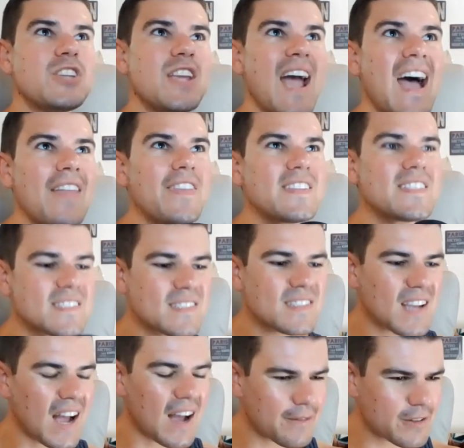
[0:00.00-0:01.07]
She had this
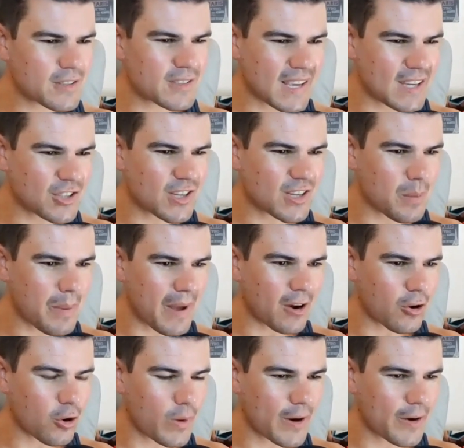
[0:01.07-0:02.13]
conversation
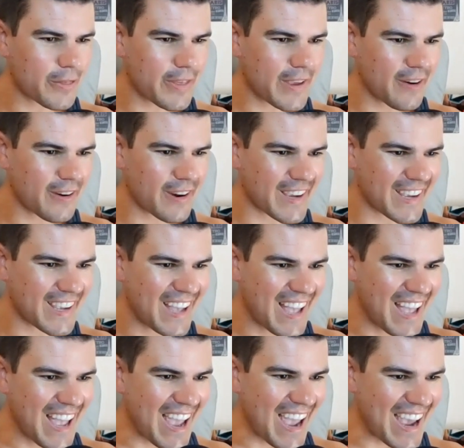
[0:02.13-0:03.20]
about queer theory,
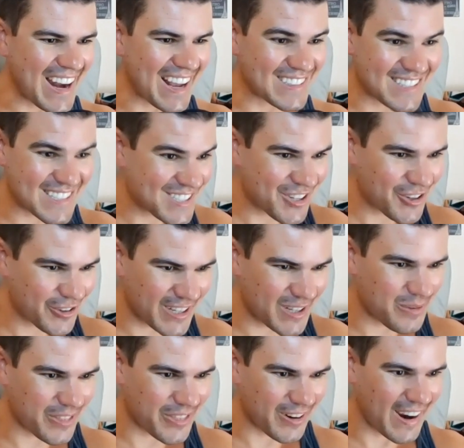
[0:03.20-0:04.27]
and I
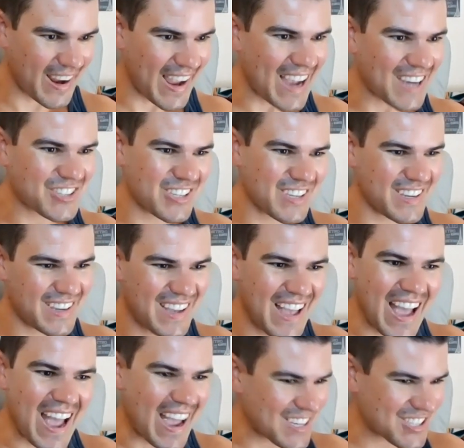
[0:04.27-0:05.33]
disagreed with her. I actually,
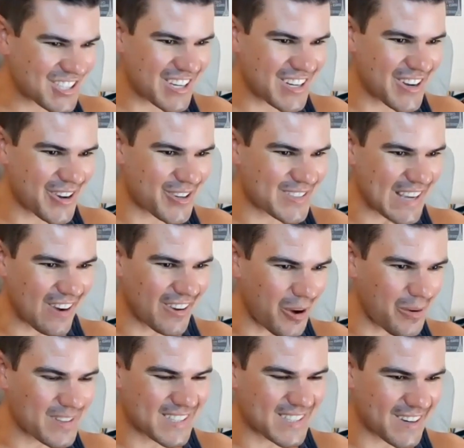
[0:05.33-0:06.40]
as she knows, I'll
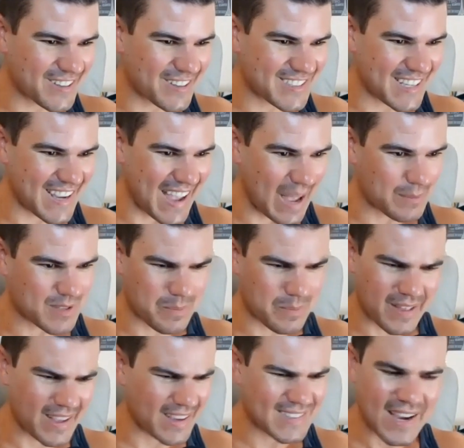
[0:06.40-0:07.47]
go into her DMs and
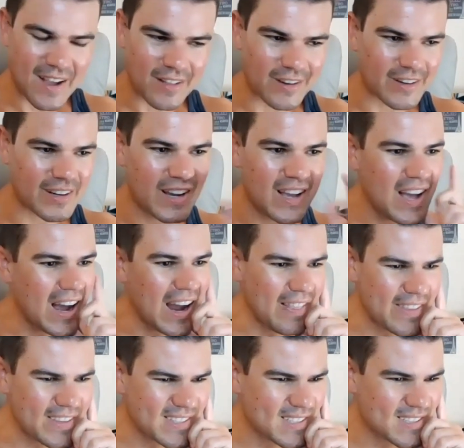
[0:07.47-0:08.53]
be like, Taylor,
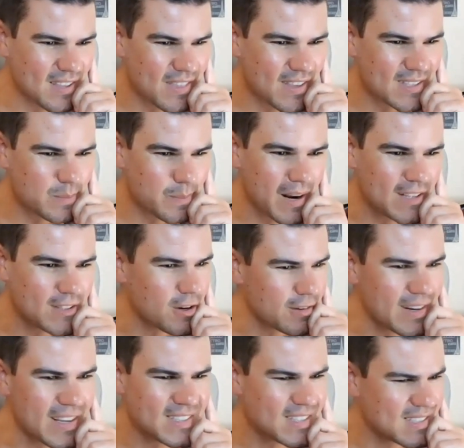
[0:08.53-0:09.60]
I listened to this, but I
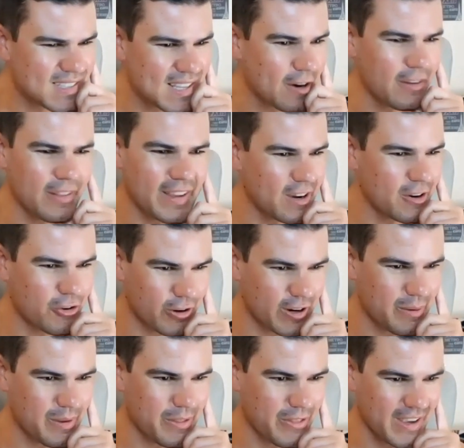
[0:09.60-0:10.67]
don't necessarily
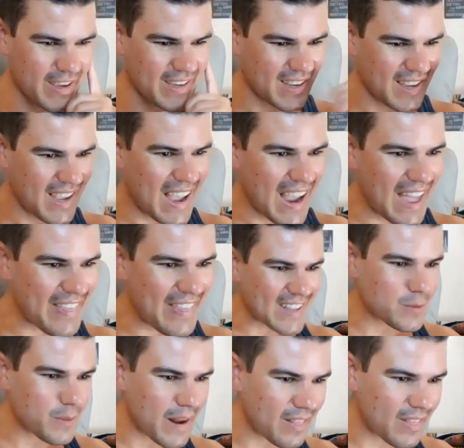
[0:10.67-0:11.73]
agree with it. And
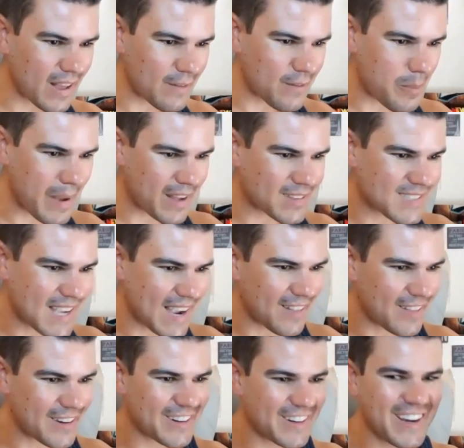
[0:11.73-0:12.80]
that's what I love about
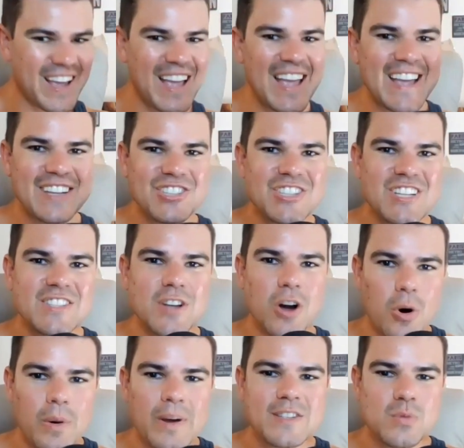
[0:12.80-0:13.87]
Taylor is she's
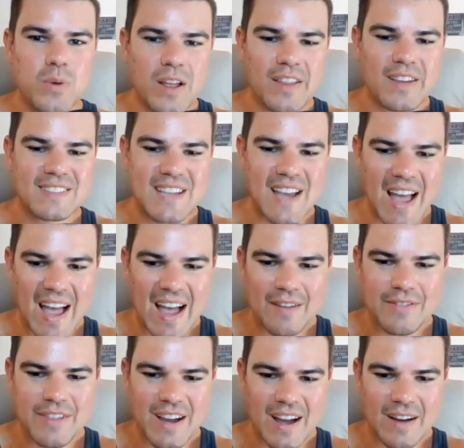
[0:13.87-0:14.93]
always willing to
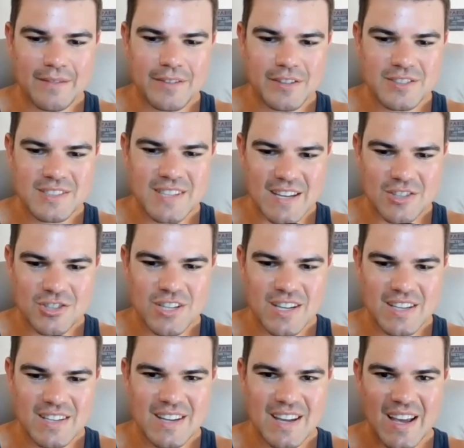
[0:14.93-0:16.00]
have the
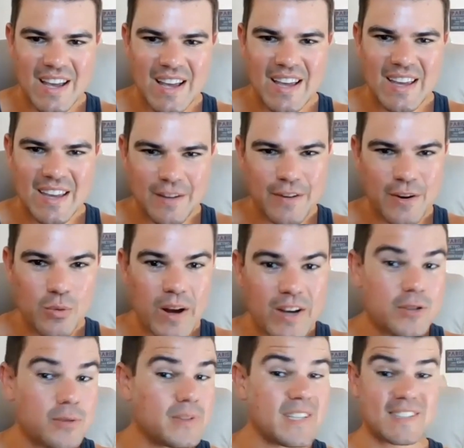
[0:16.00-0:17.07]
conversation, even
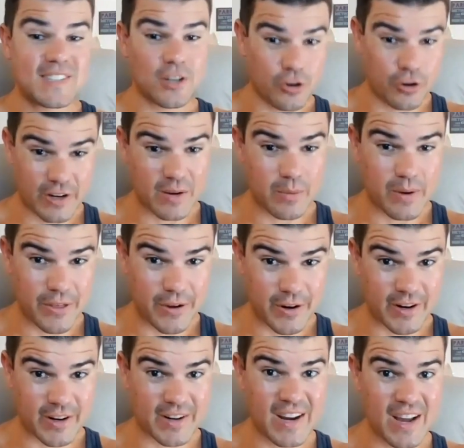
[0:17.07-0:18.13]
when you disagree with
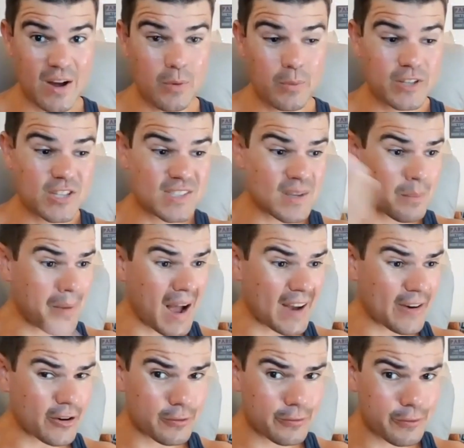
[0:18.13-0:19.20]
her, which is a
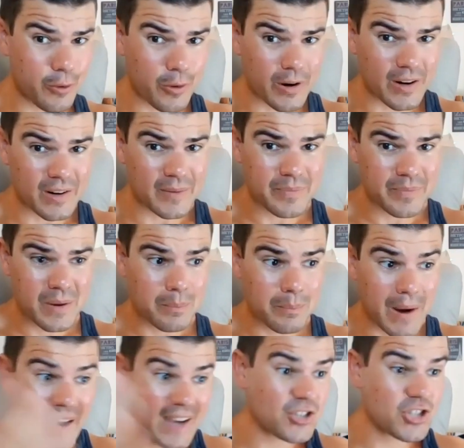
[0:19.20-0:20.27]
model for
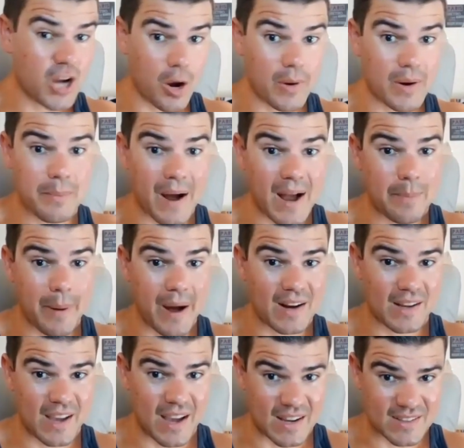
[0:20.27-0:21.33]
my show and my
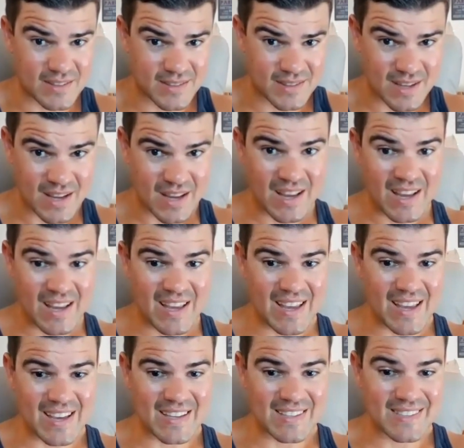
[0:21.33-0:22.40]
podcast
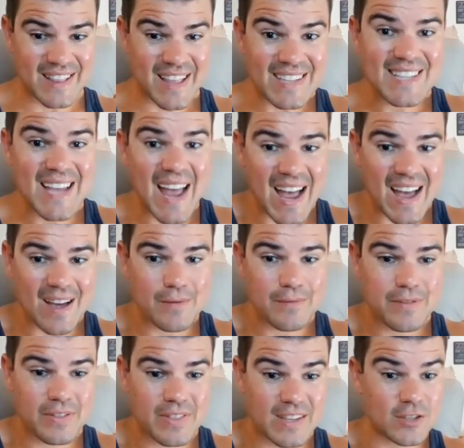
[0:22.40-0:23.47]
is let's have
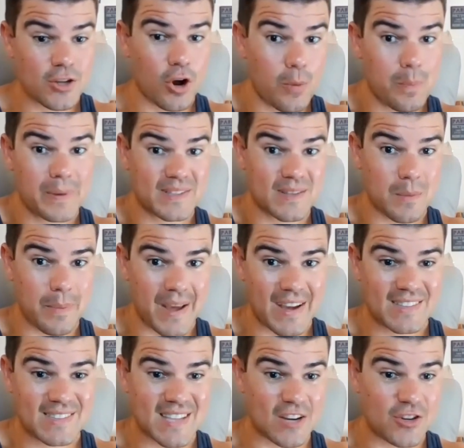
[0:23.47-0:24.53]
these open
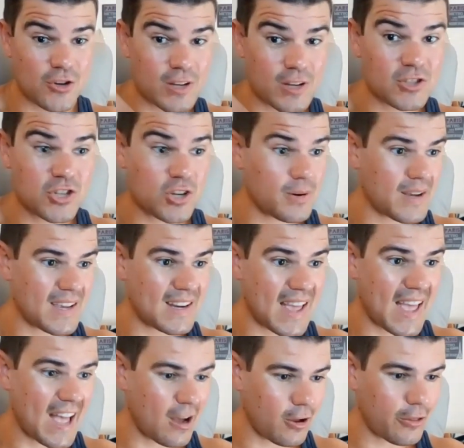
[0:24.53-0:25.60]
debates and you can do it
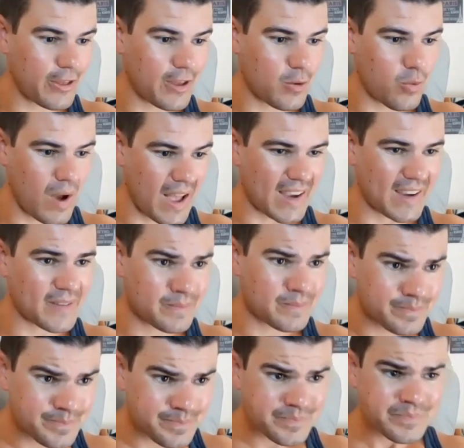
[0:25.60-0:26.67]
in a healthy way.